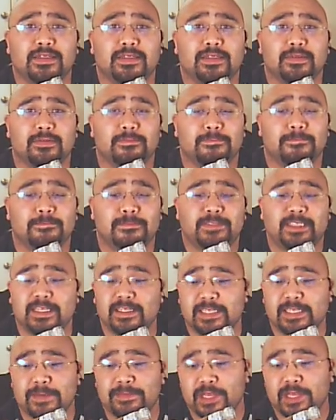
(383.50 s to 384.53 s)
say the same
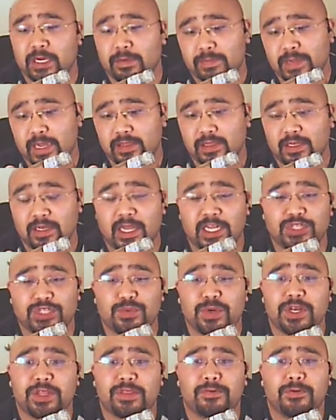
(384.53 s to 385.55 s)
thing about the Lot
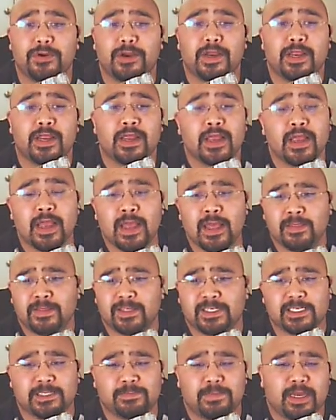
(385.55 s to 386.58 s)
23. This is
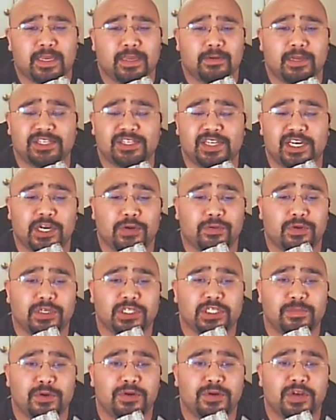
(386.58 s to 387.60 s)
my second one
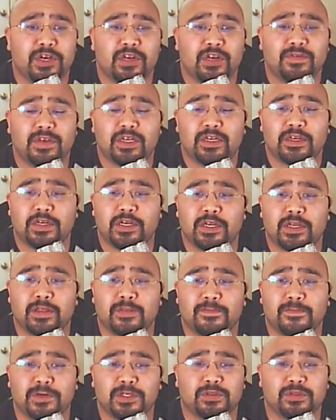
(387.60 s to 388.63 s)
smoking of it. The first
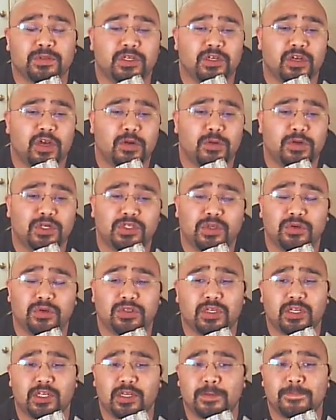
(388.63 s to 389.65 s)
one at the Dogwatch Social
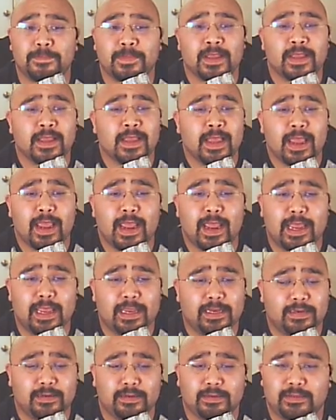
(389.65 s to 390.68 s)
Club, and
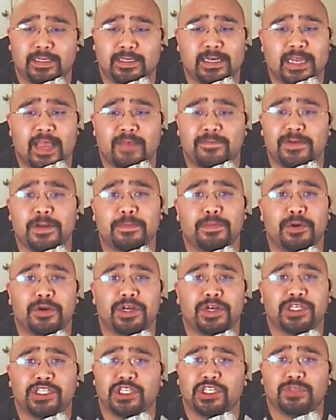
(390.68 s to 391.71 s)
didn't have any burn
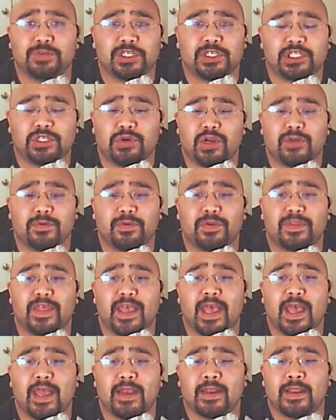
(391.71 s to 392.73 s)
issues whatsoever with that.
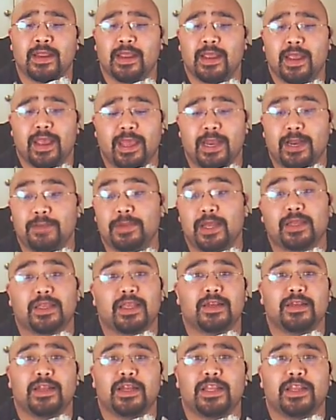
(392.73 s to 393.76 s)
And I'm not getting
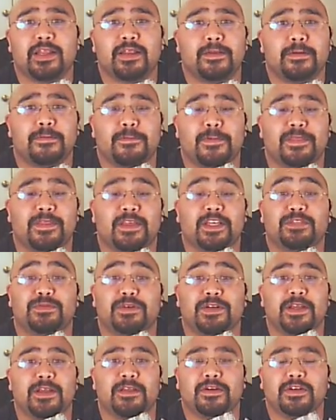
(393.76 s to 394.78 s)
any with this one
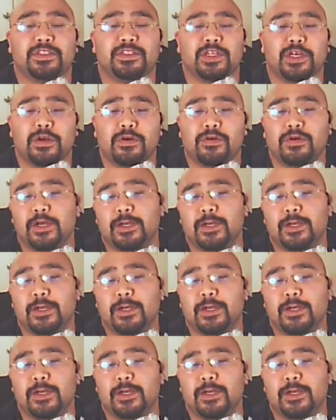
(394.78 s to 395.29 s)
either. So